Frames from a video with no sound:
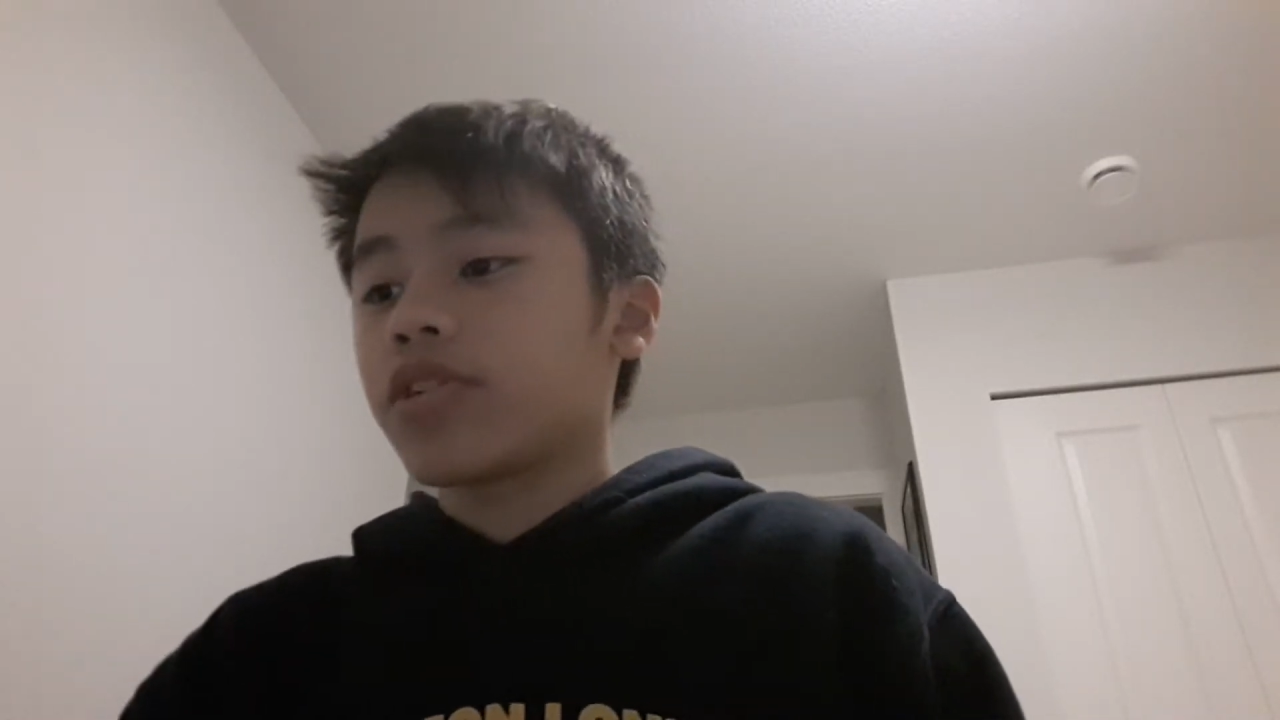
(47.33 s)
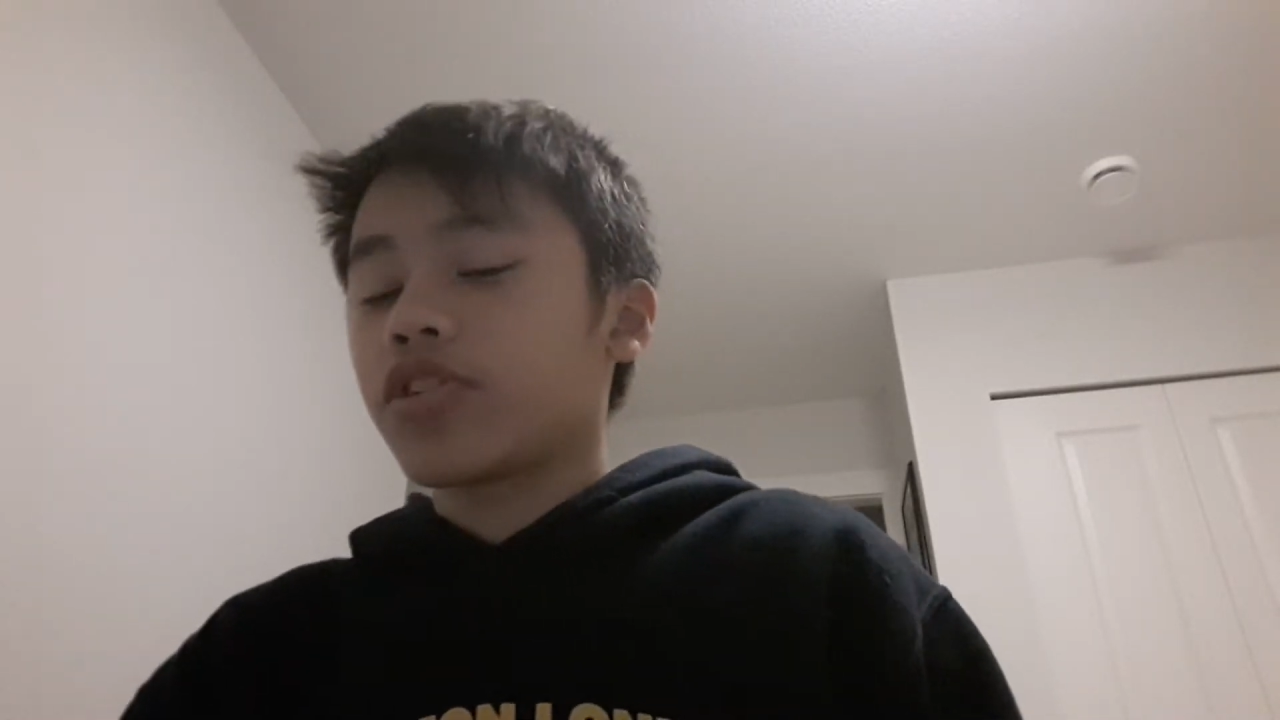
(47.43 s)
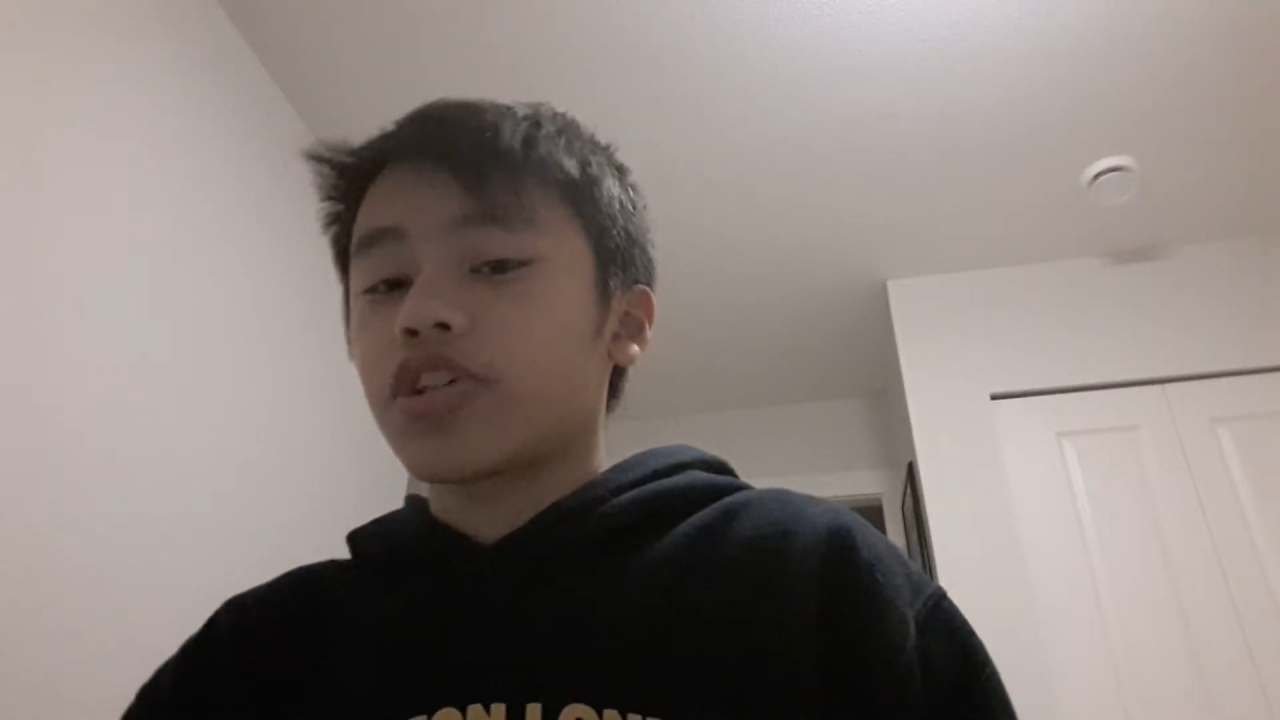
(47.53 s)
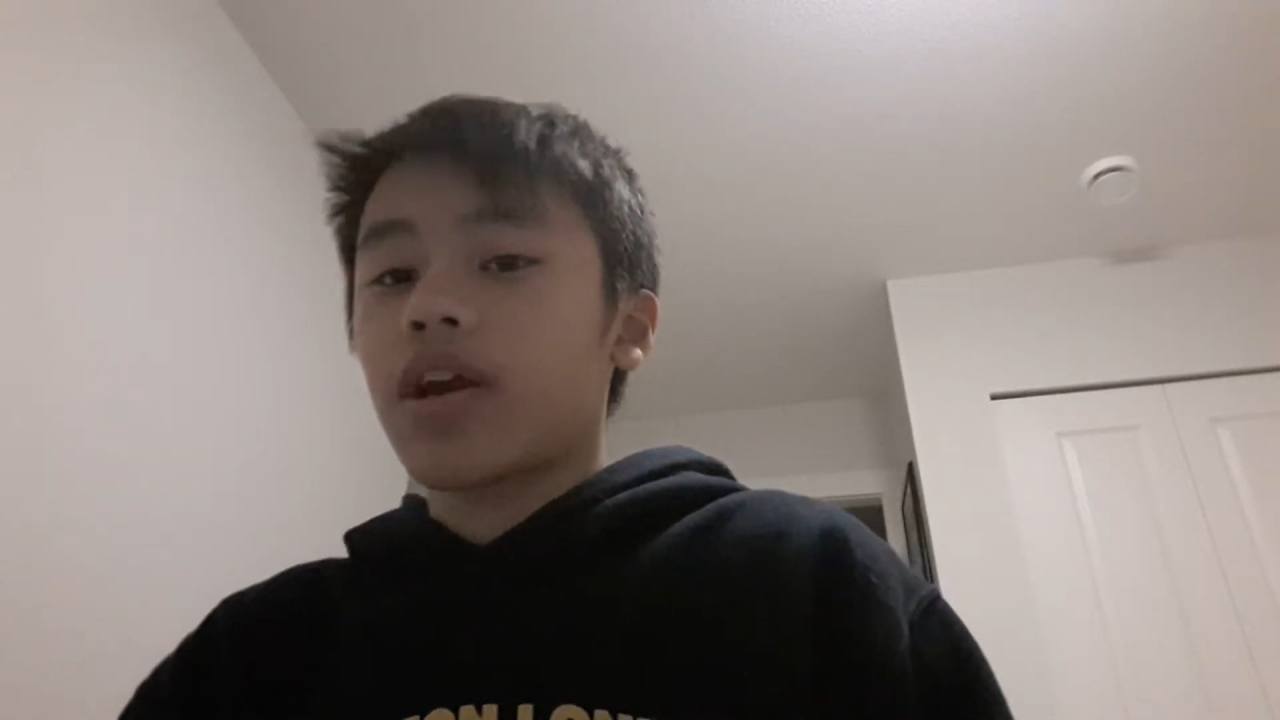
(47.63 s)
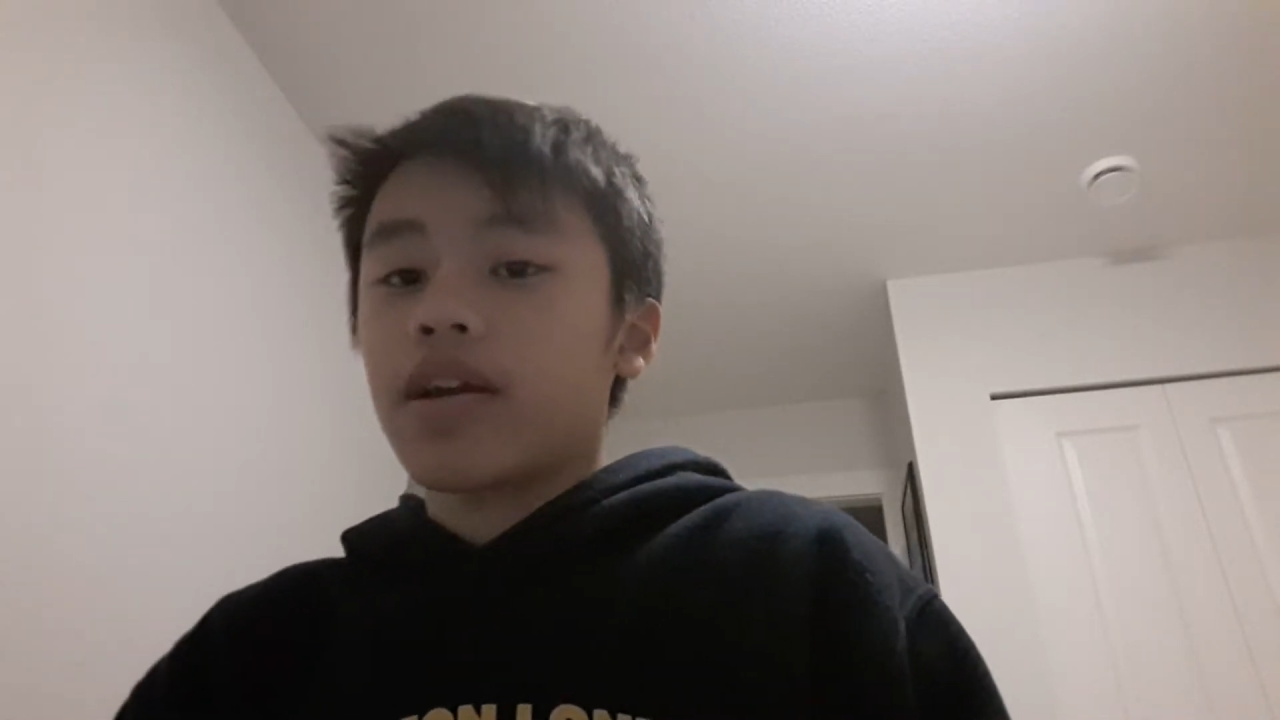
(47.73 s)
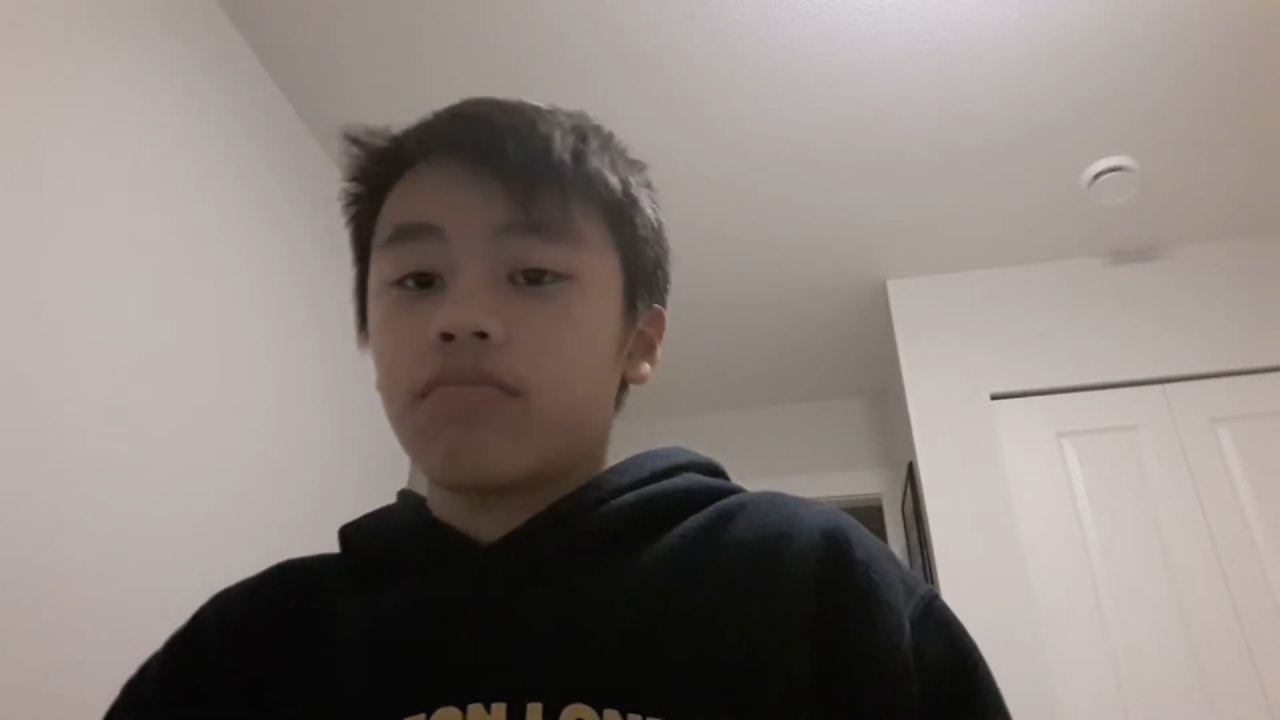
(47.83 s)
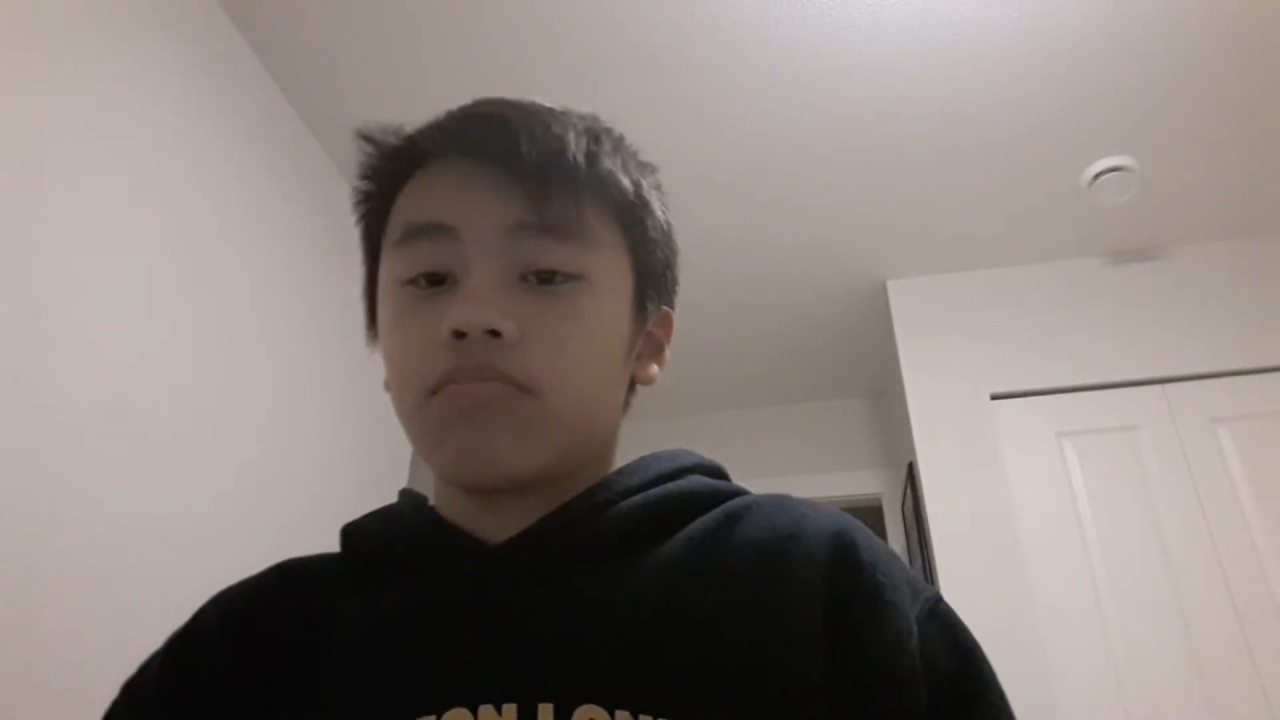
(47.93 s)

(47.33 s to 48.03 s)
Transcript: you're shy